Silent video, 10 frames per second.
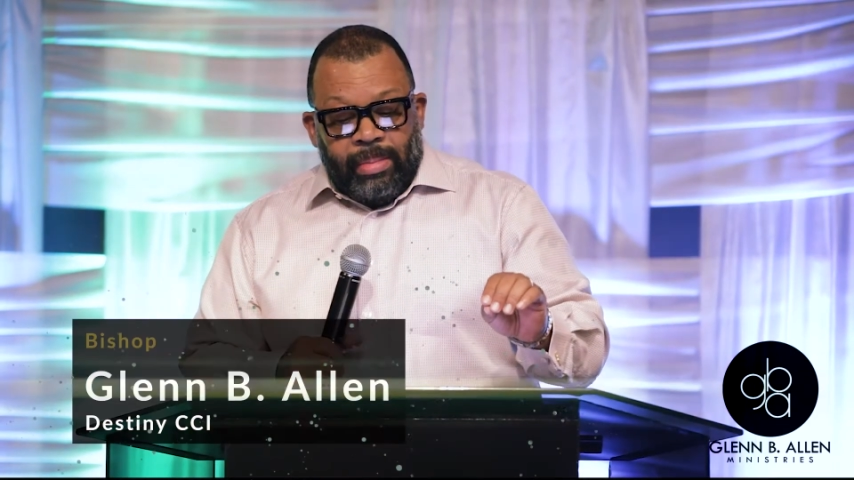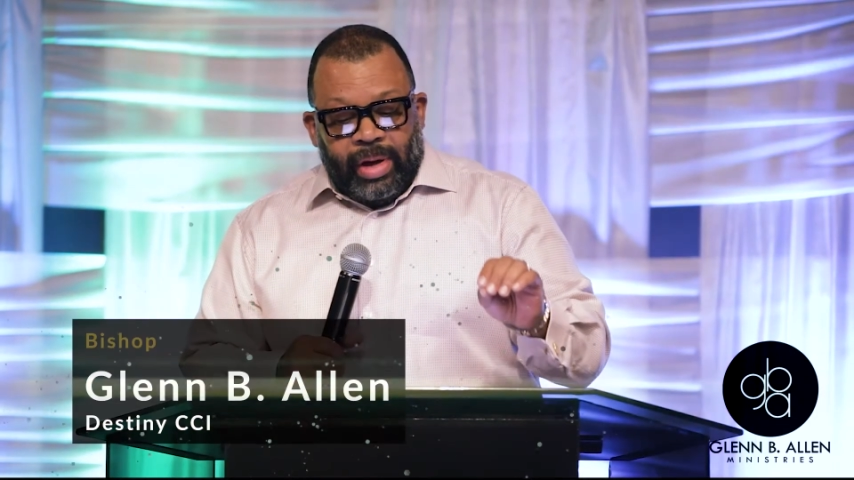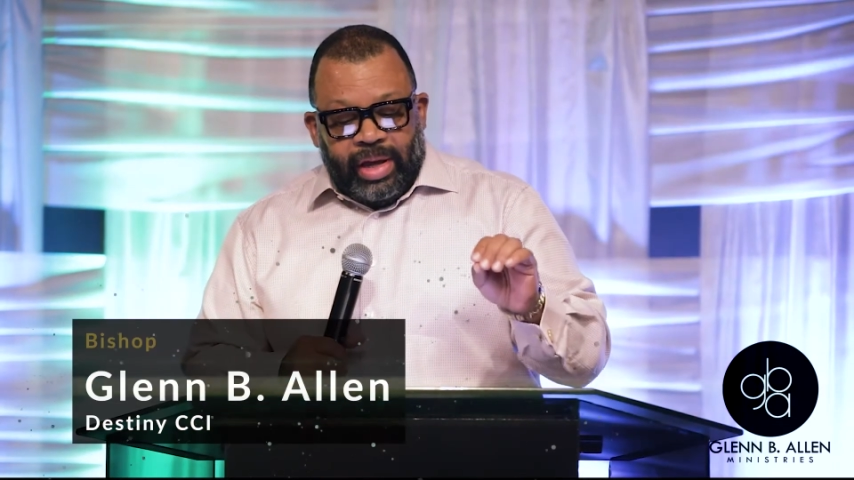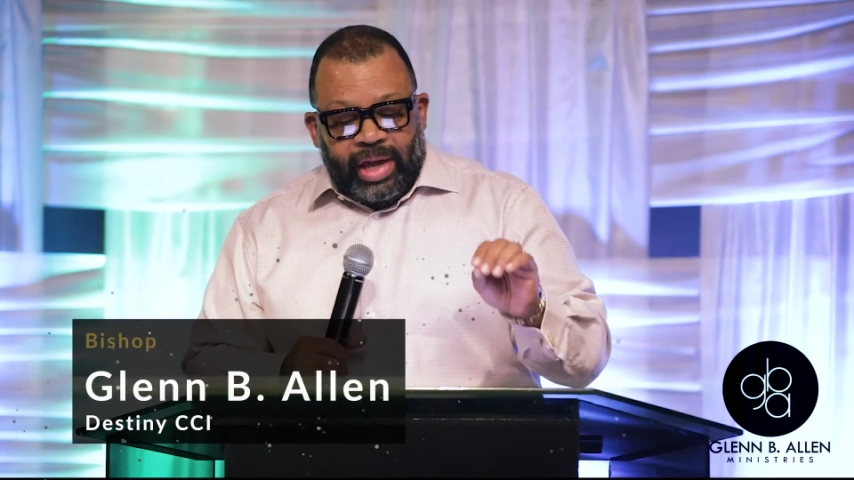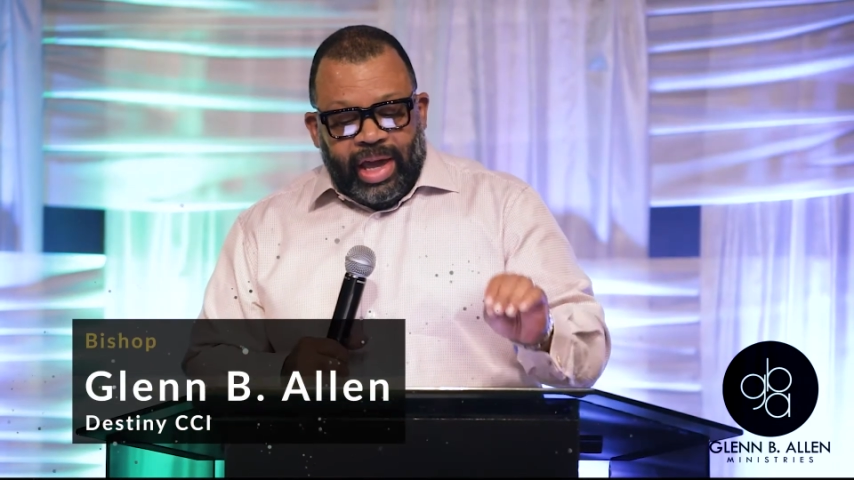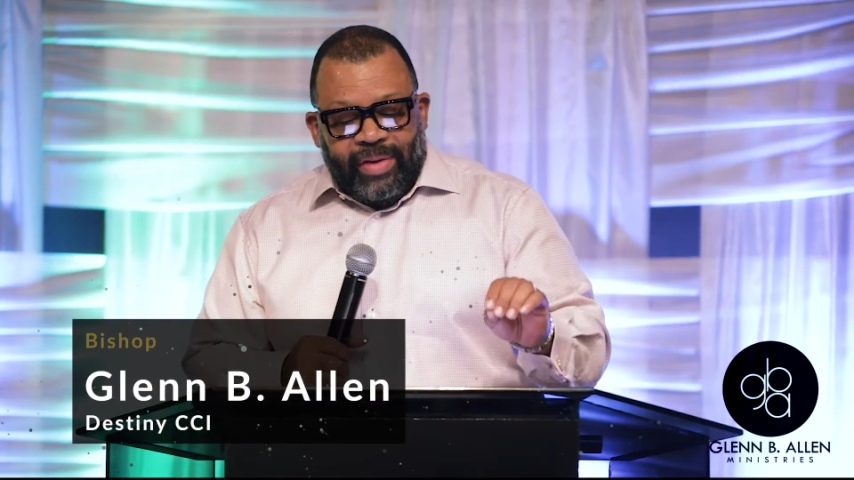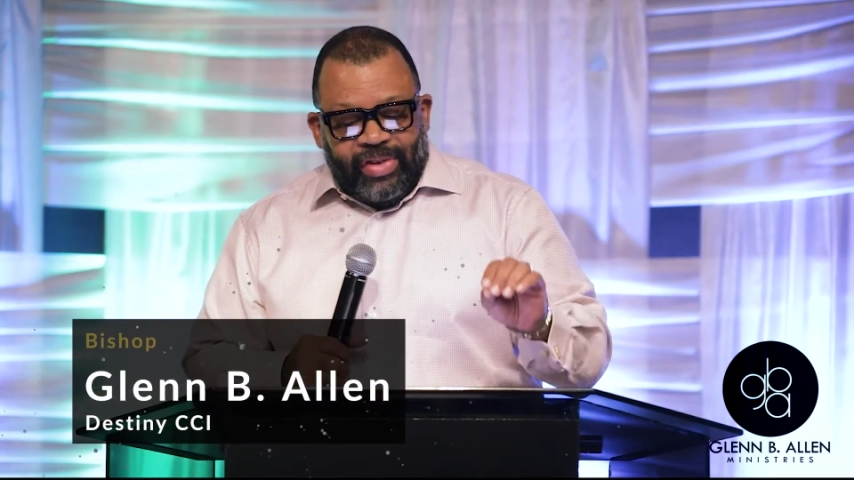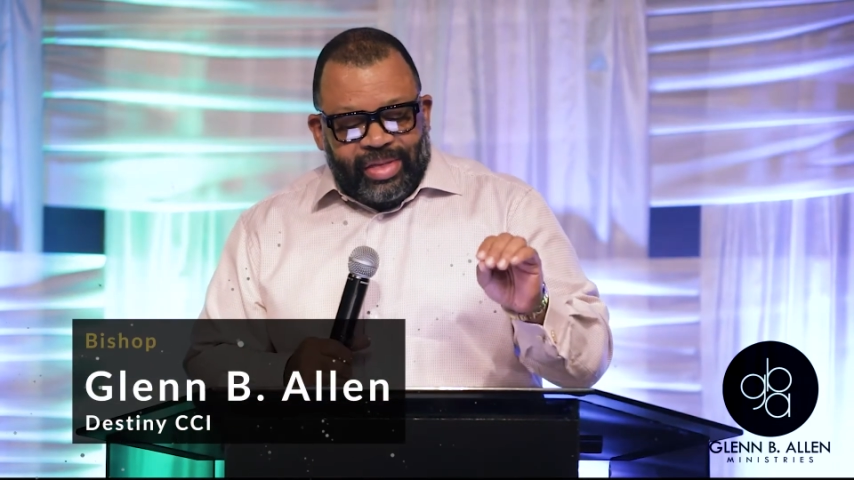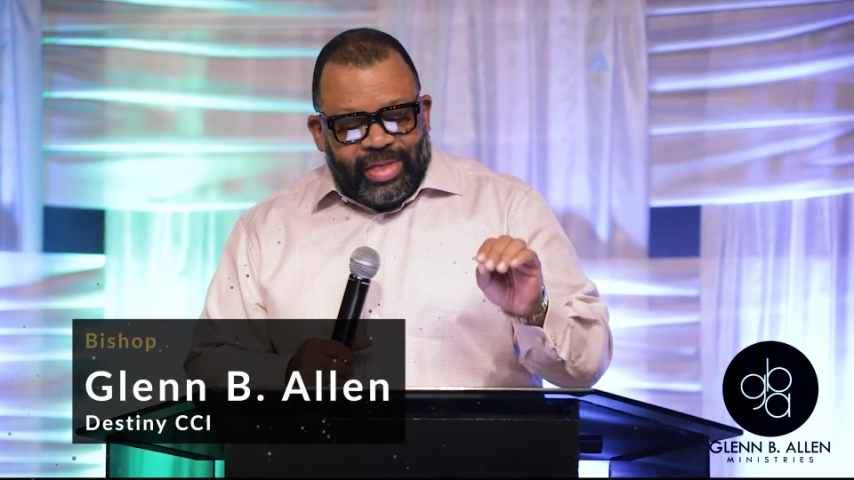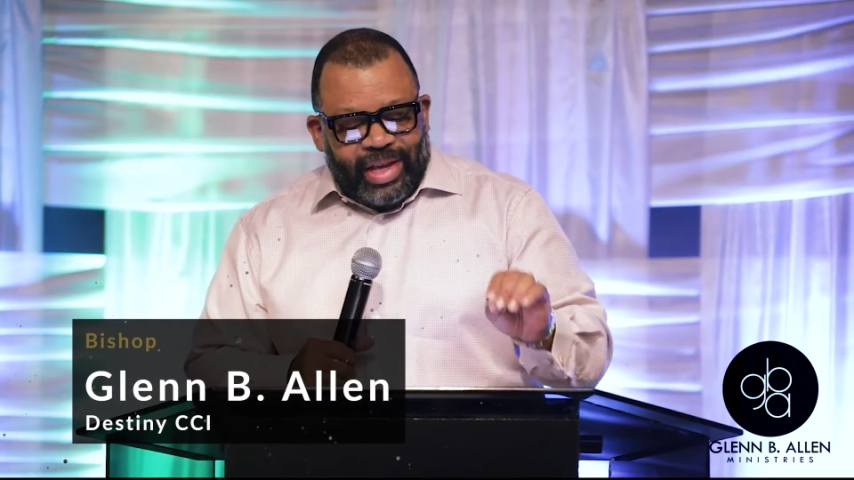But
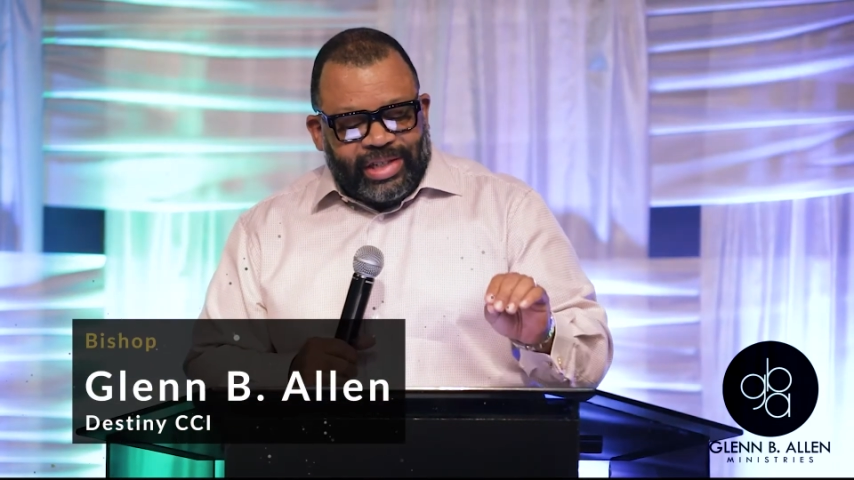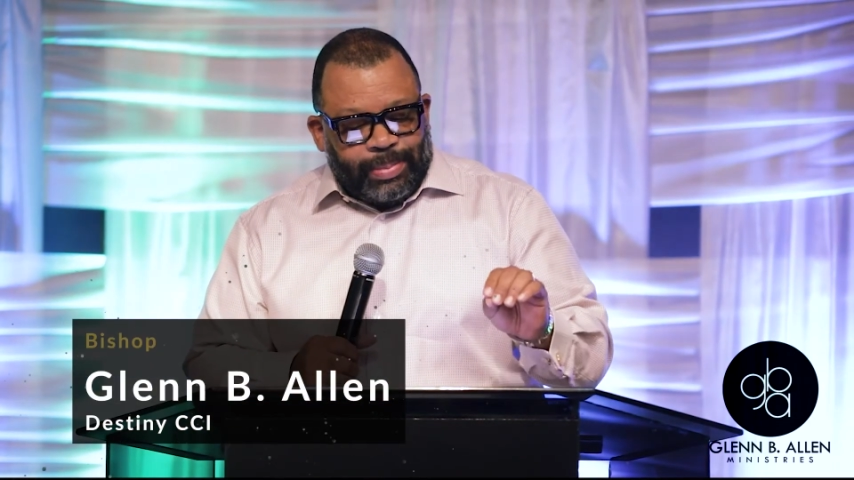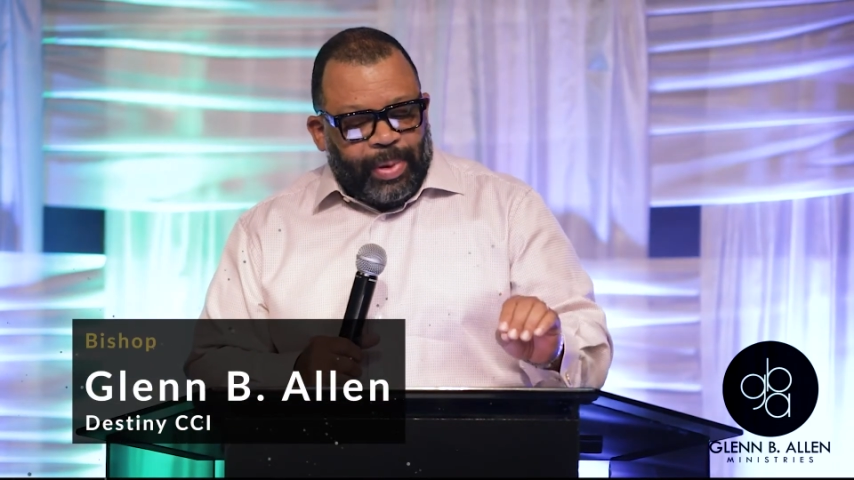even this